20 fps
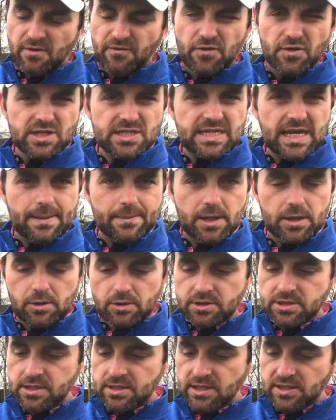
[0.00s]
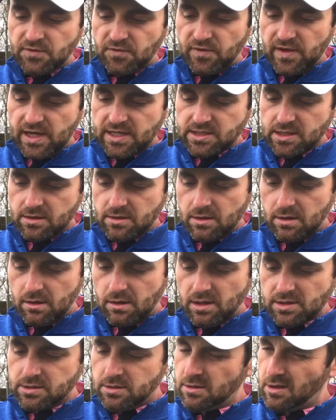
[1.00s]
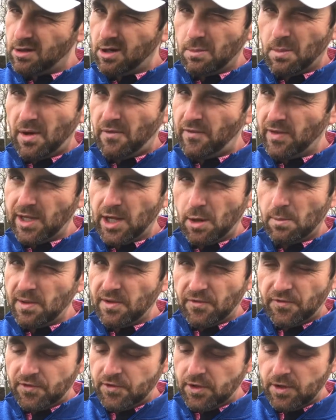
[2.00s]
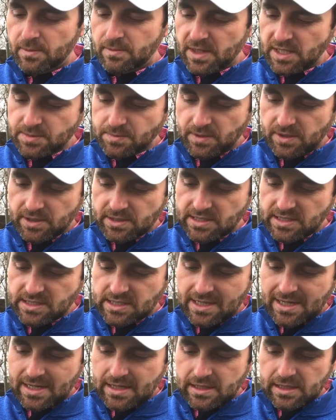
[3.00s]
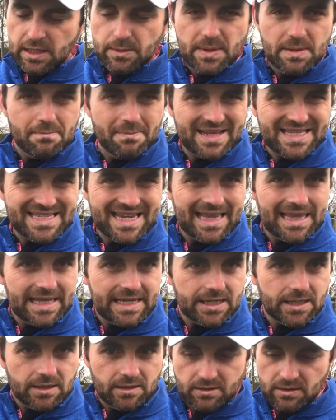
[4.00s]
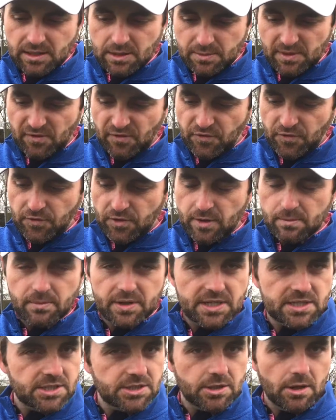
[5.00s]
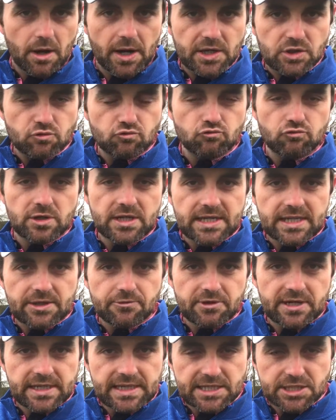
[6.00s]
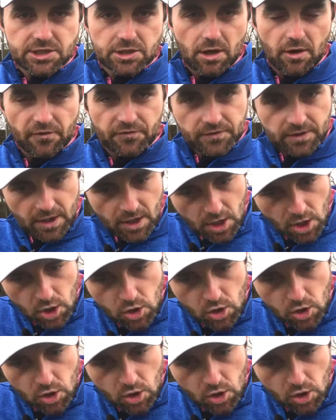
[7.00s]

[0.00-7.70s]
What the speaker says: First time I looked at this face, I thought it's going to come off a little bit firm, this, because it's a little bit metallic and a little bit firm, but it's not. It's really, really soft.